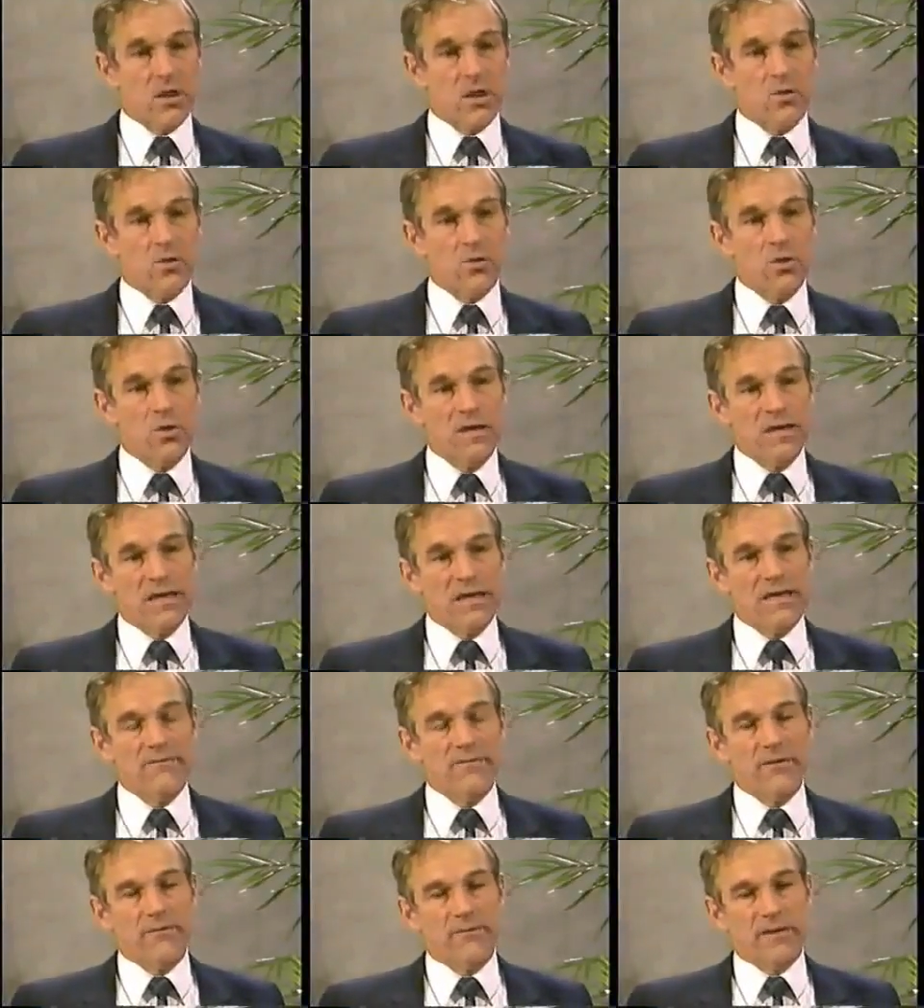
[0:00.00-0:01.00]
So
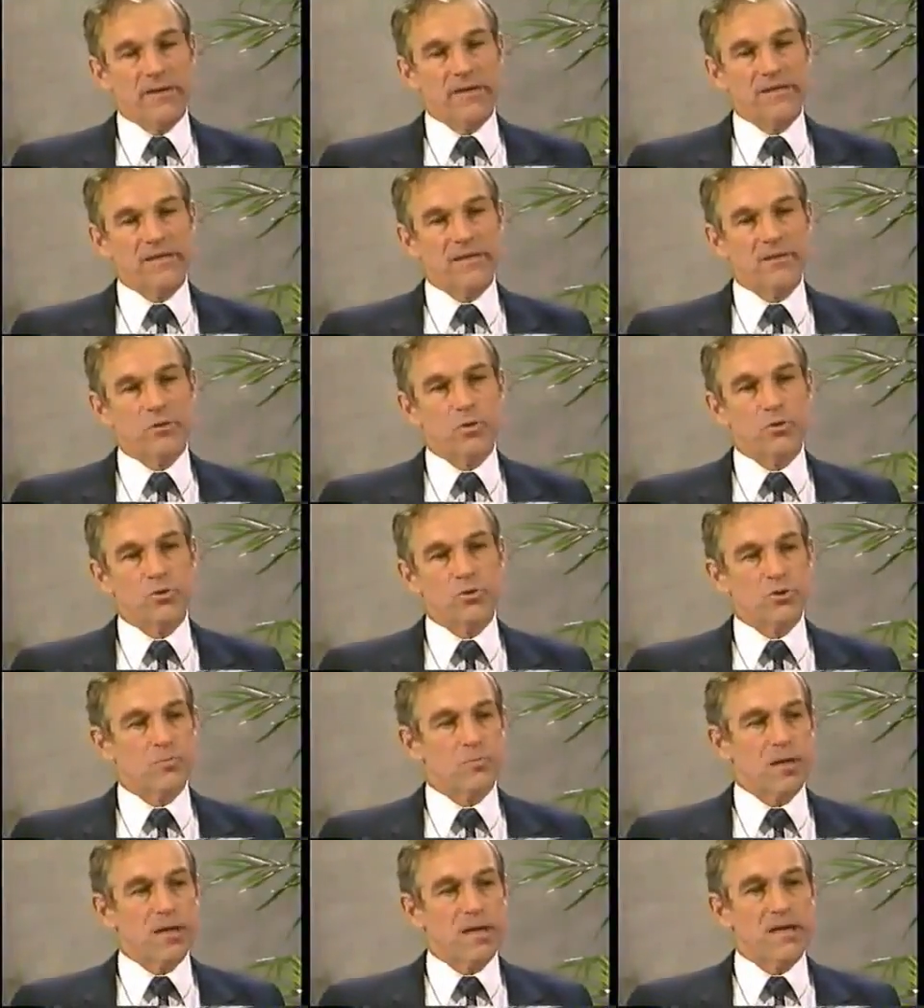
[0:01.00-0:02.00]
even if it isn't to
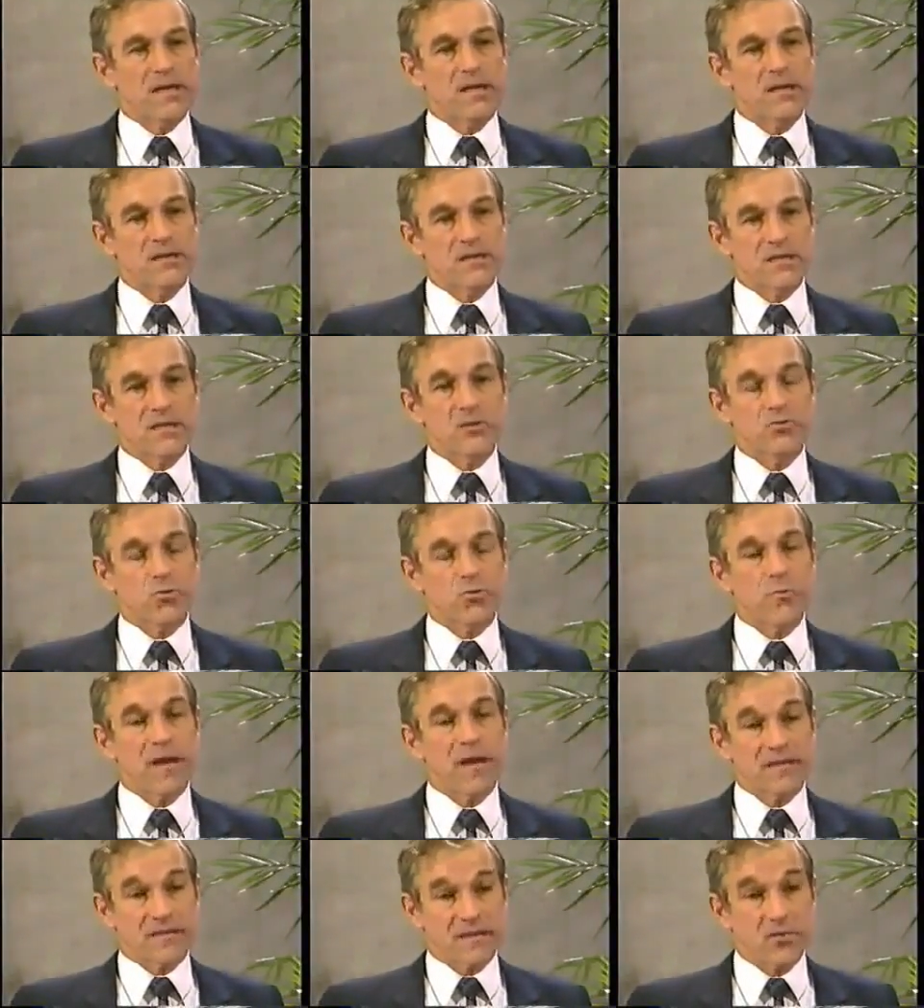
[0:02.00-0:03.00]
Japan's central
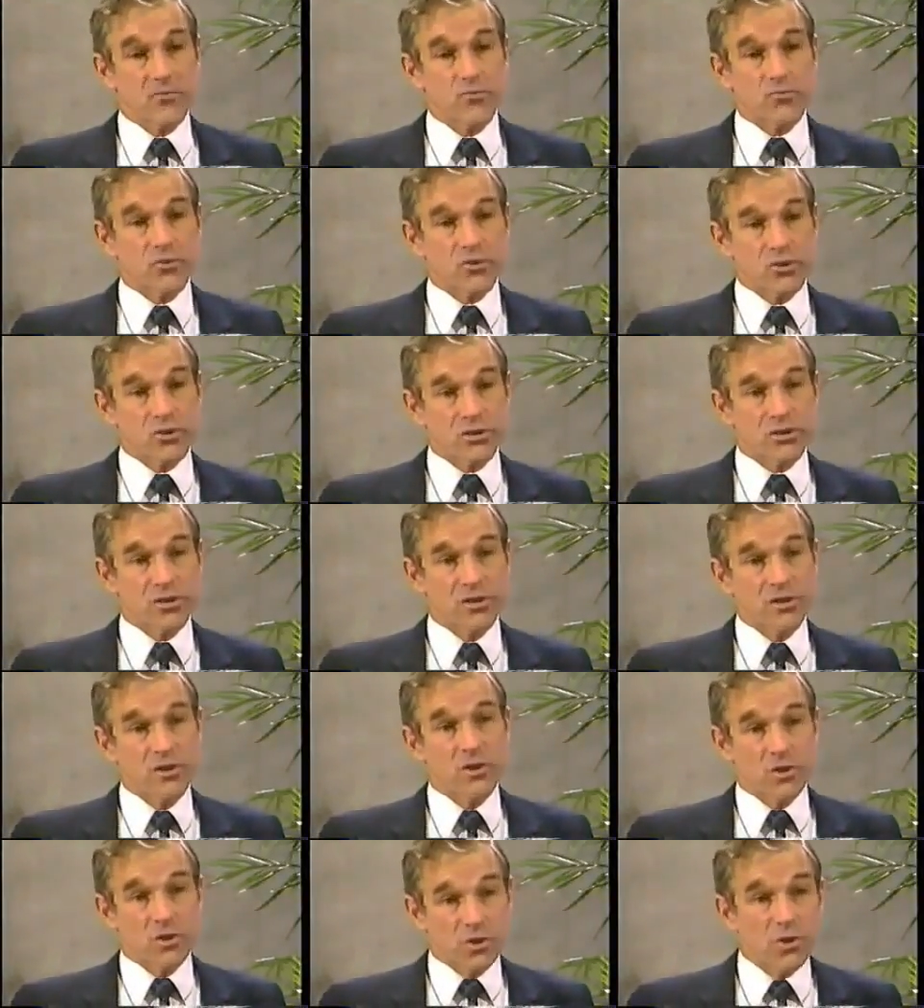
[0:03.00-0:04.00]
bank's interest,
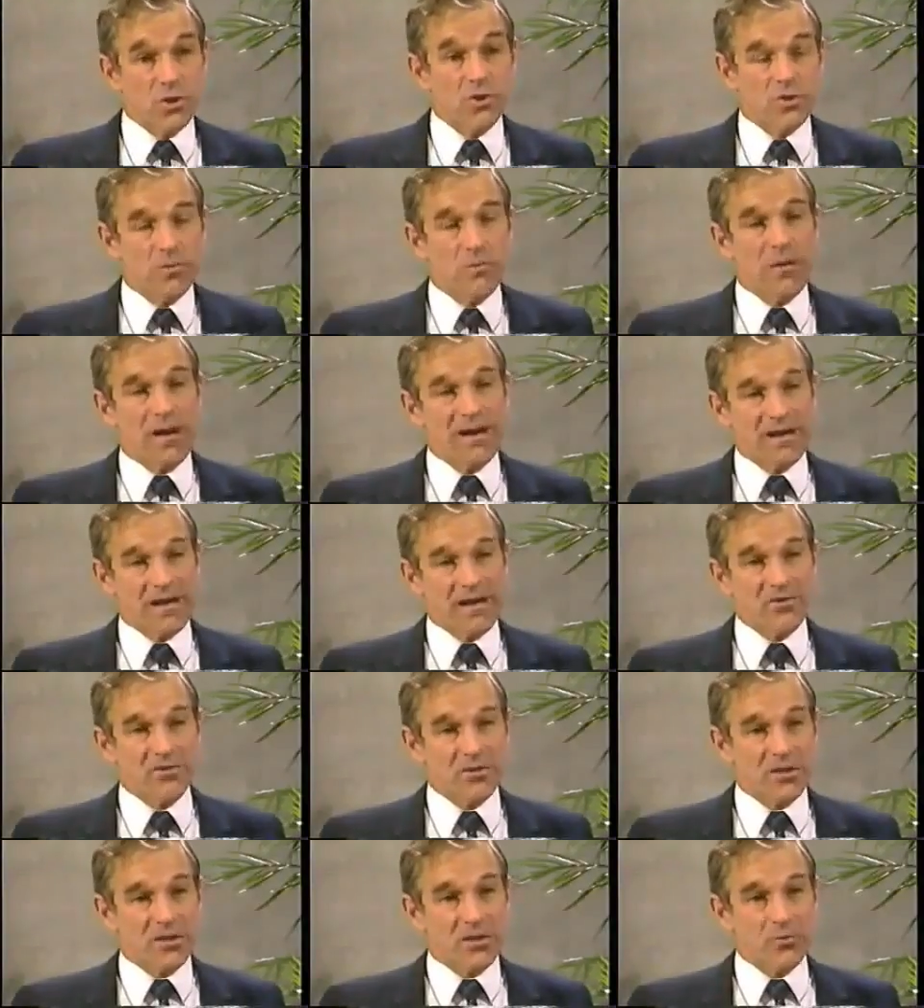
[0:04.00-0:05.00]
you know, to buy our
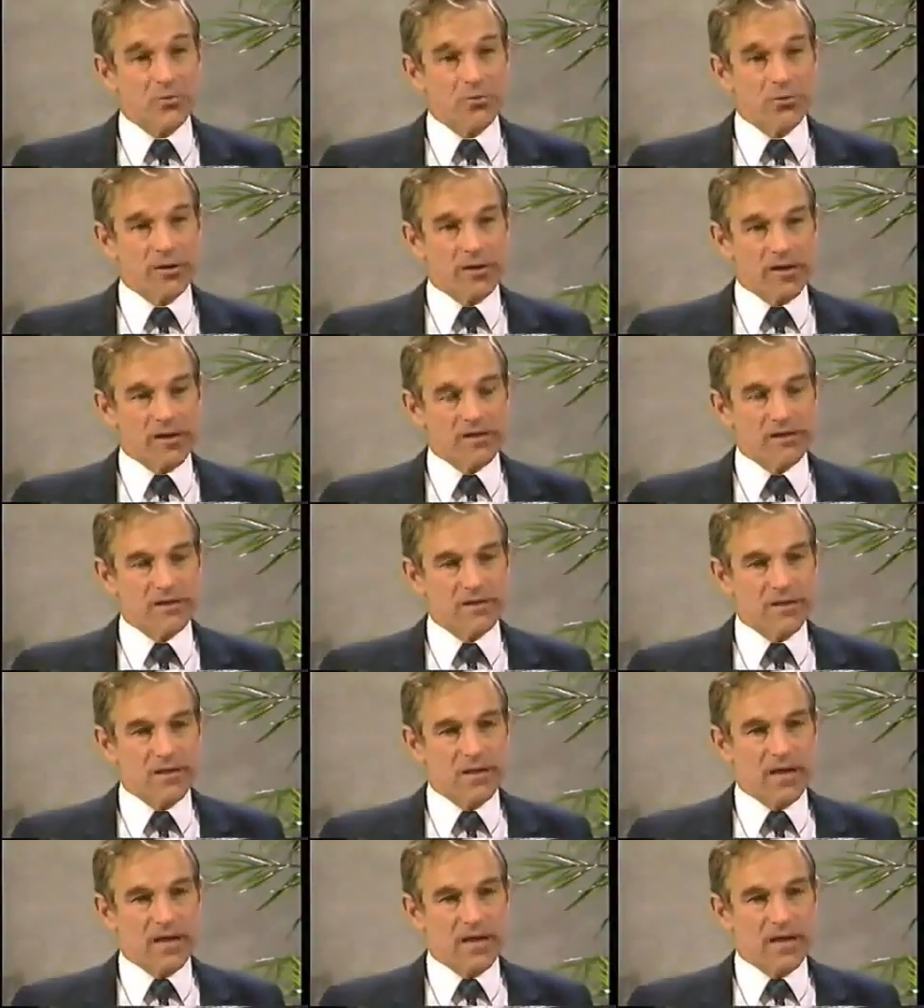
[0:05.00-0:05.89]
securities